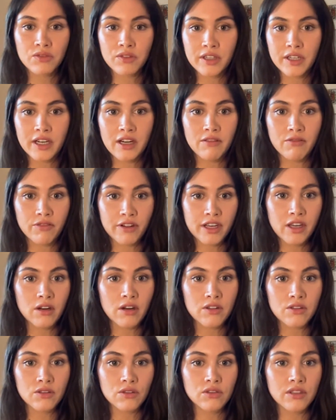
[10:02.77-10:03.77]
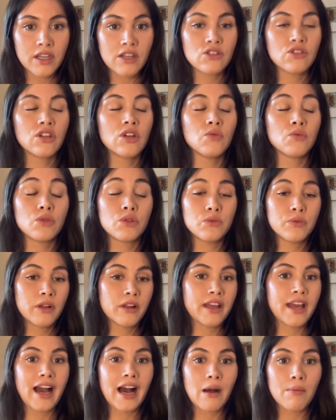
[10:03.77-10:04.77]
for a free consultation. We're
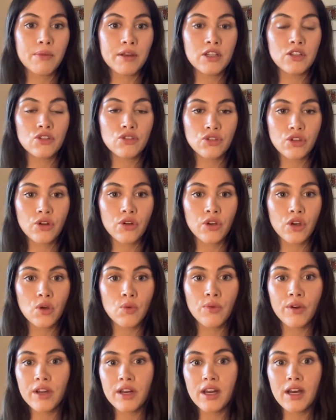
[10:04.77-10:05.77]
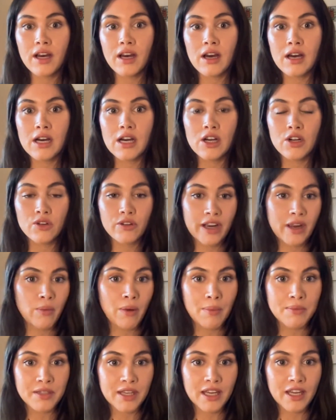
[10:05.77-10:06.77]
really happy to show you what a great
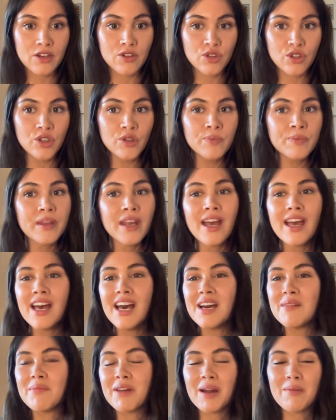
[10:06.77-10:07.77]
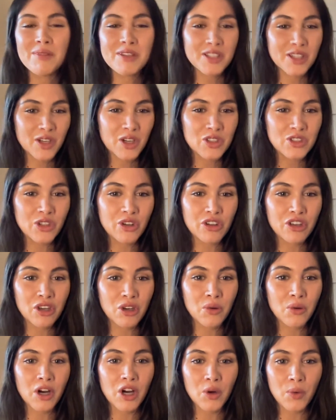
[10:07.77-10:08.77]
website can do. But I'm just going to show
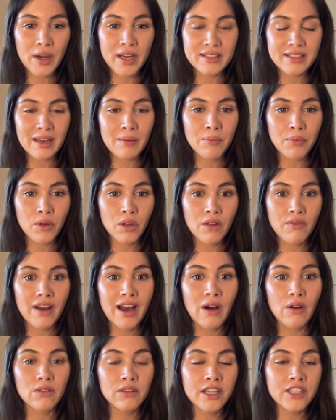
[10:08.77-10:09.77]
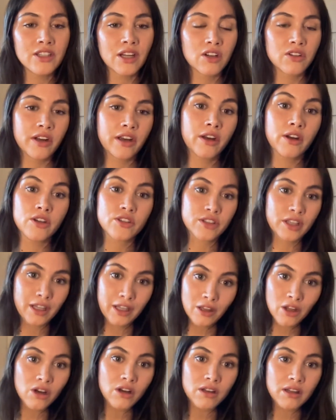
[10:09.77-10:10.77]
you a quick sample of how lead generators can
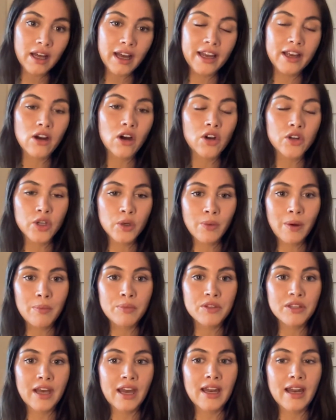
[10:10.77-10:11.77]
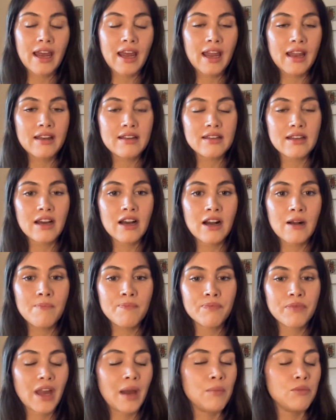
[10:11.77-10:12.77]
look like on your website. And
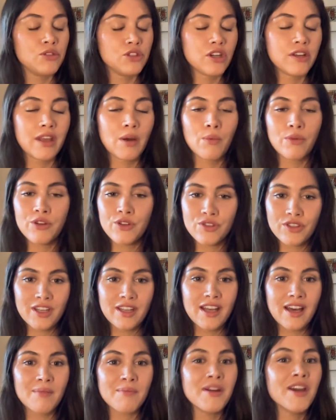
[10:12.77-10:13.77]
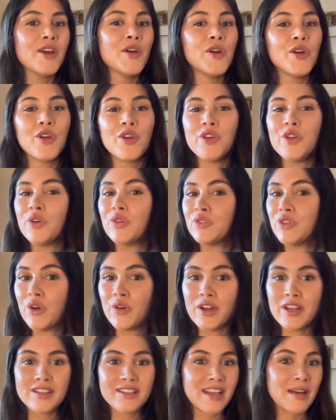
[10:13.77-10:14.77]
I'm sure that when you see them, you'll
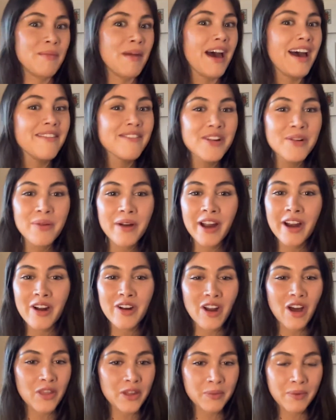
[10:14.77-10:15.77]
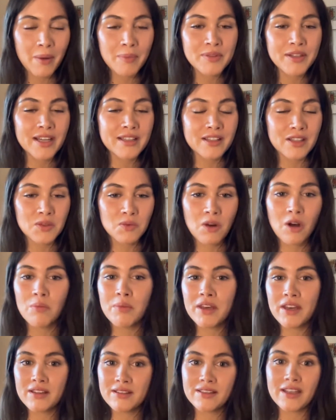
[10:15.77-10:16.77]
notice them everywhere on other websites as well,
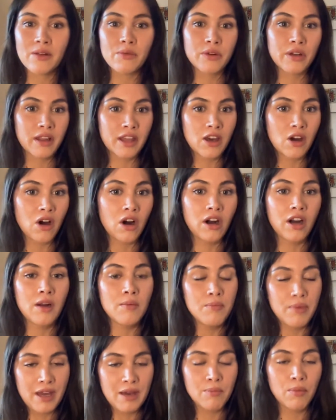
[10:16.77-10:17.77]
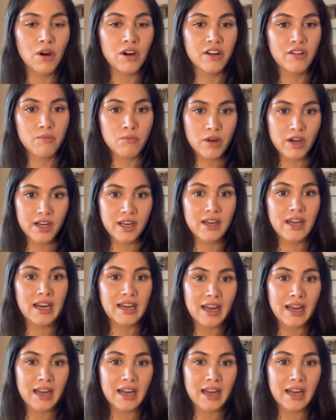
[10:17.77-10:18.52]
because they really are a big part of marketing